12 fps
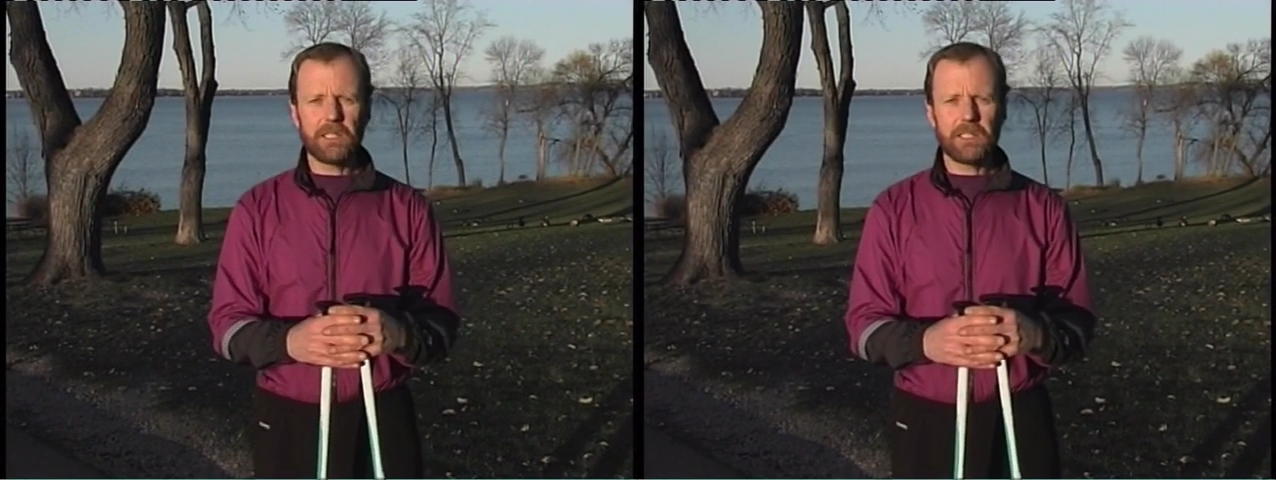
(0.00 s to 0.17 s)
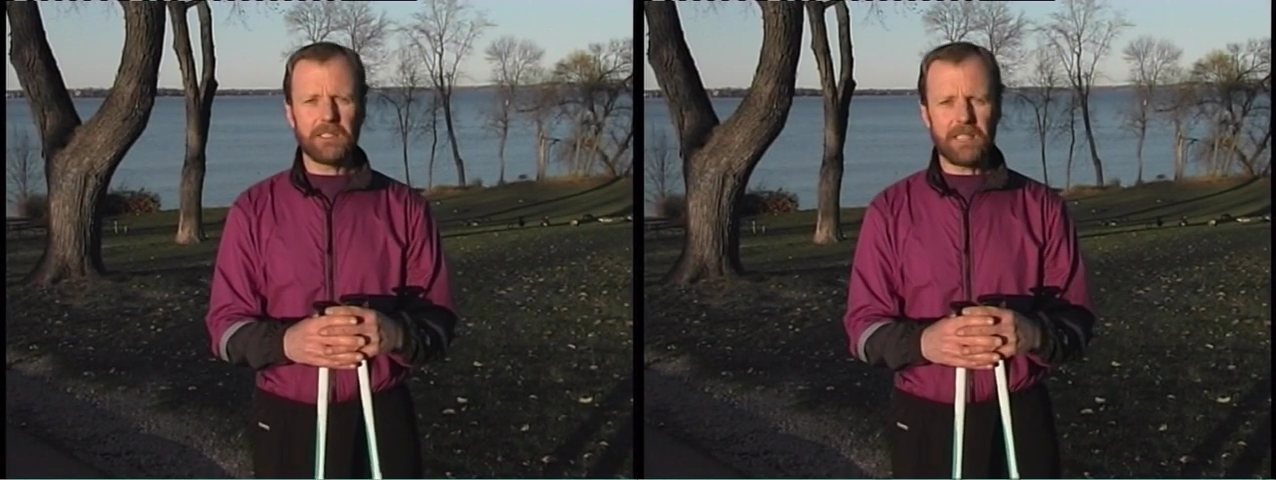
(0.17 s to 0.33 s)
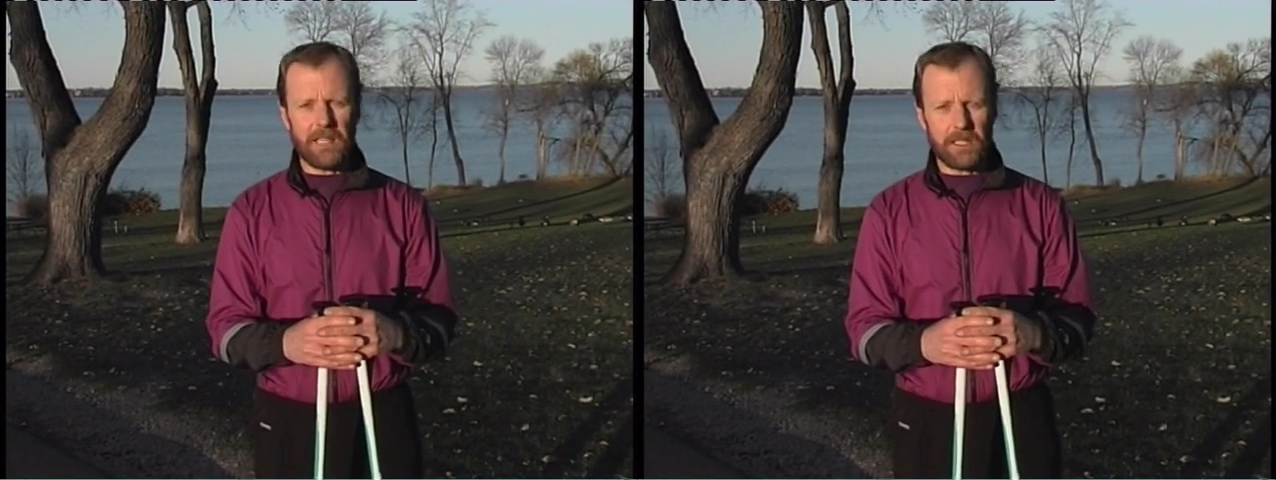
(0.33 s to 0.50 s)

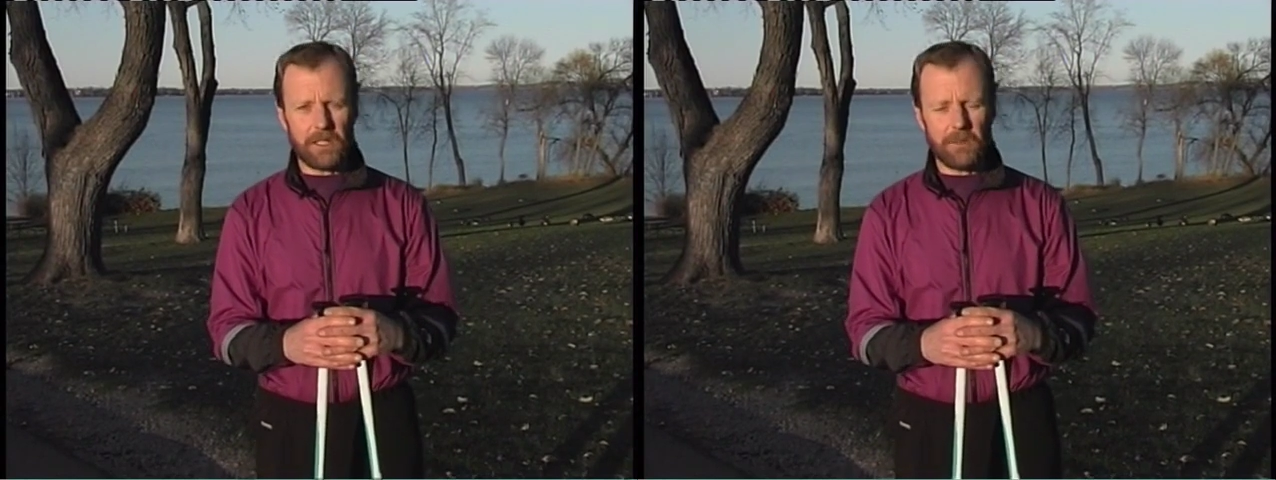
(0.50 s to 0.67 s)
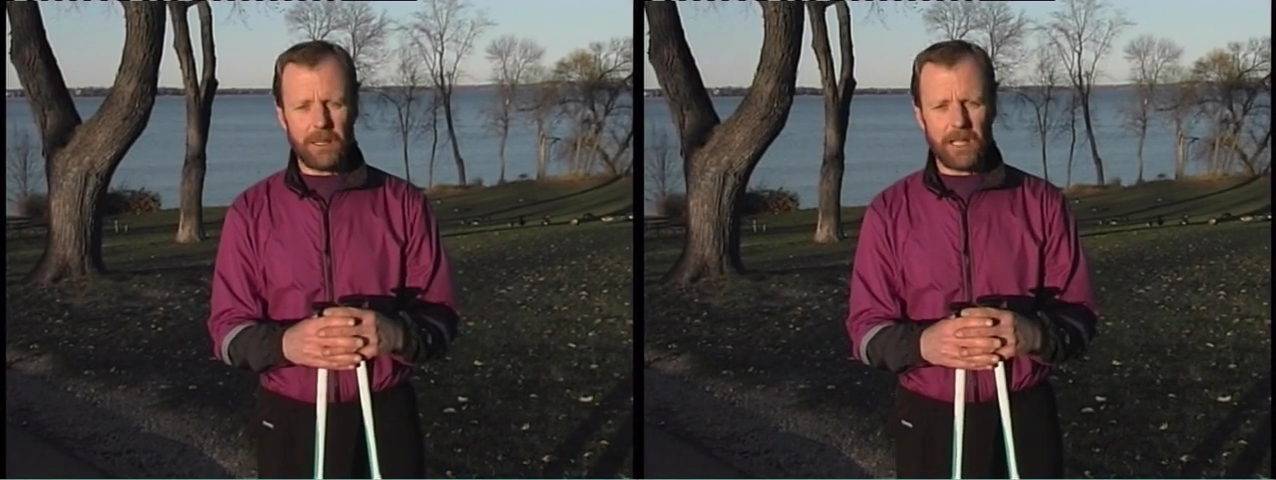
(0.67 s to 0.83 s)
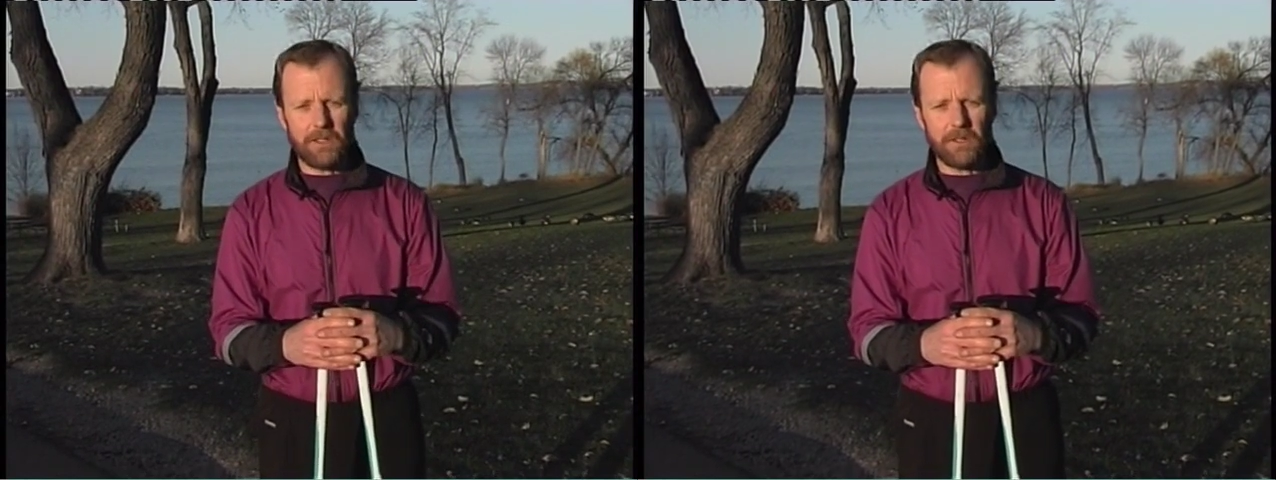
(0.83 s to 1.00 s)
contained in the
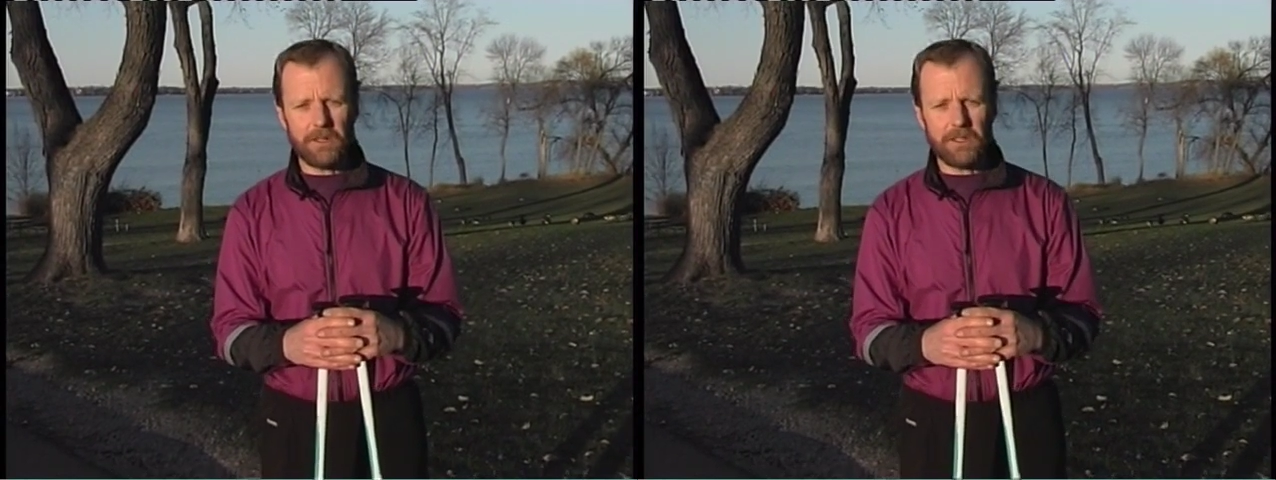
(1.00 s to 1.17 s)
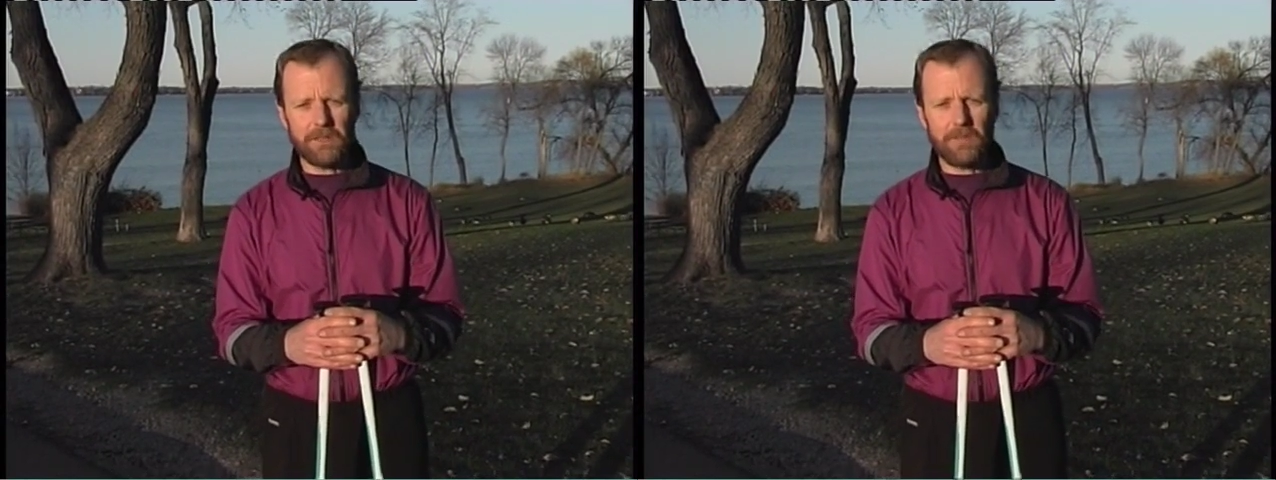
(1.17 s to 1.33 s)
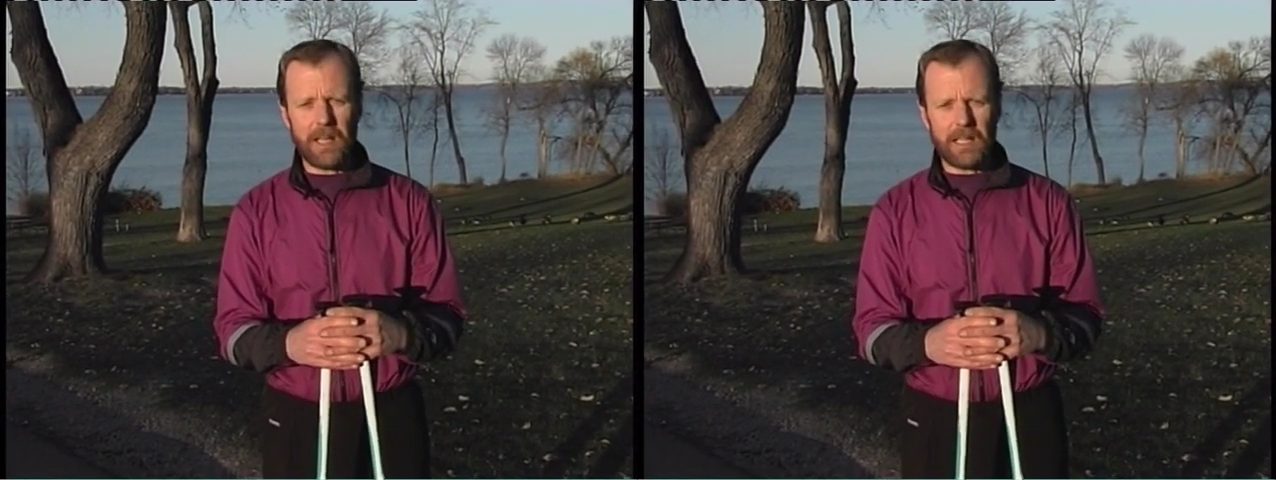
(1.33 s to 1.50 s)
manual
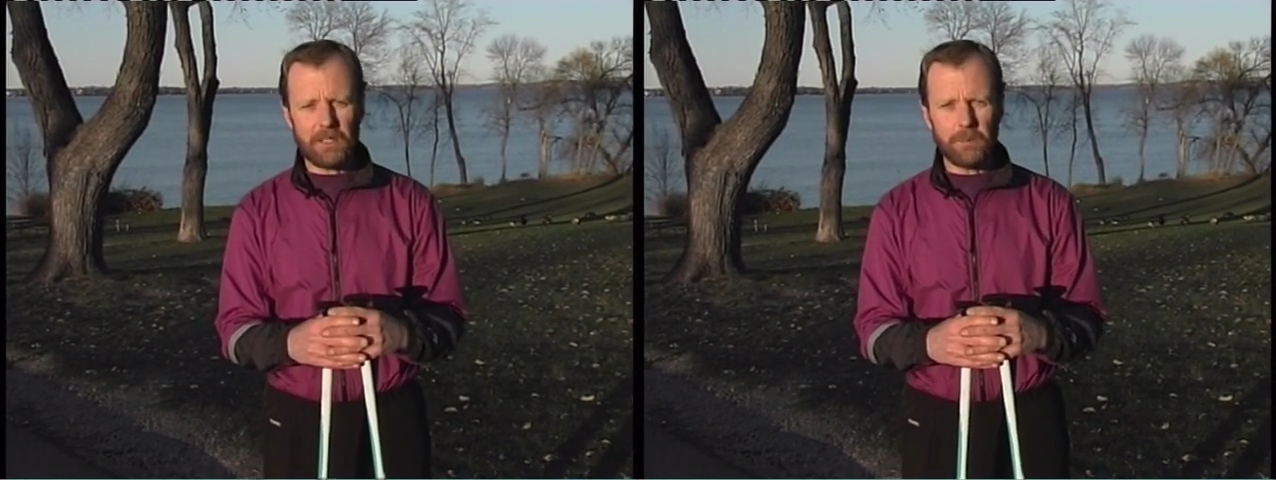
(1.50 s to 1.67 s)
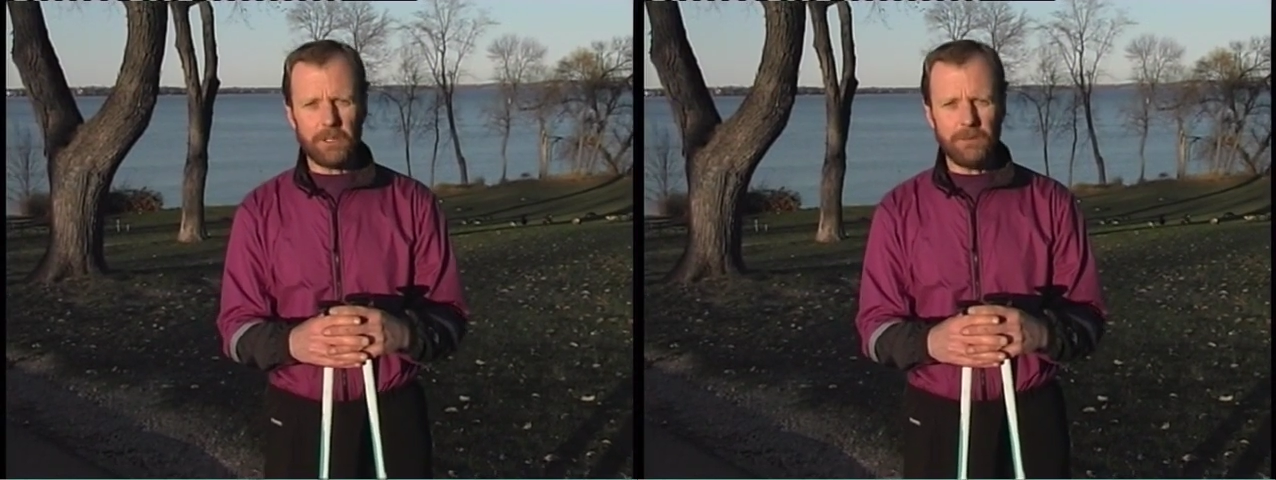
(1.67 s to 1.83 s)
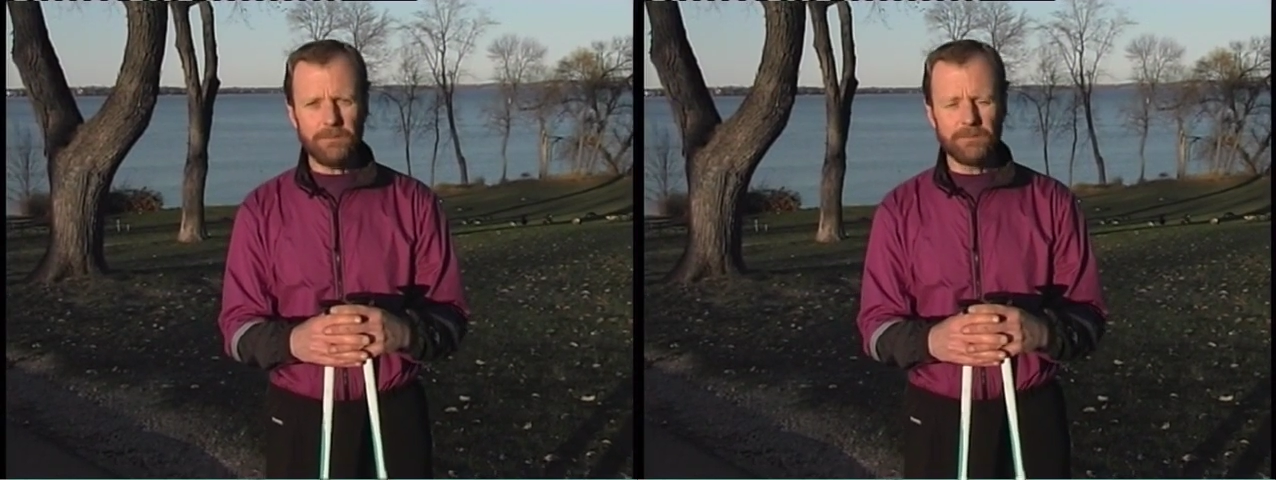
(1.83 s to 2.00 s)
that's valuable.